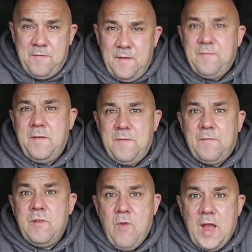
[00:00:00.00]

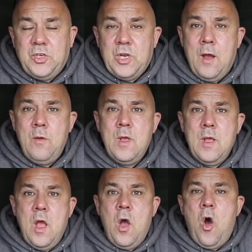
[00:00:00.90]
50-50 ratio.
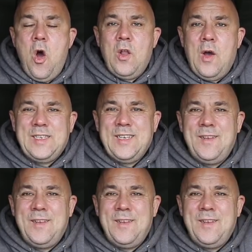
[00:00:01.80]
I like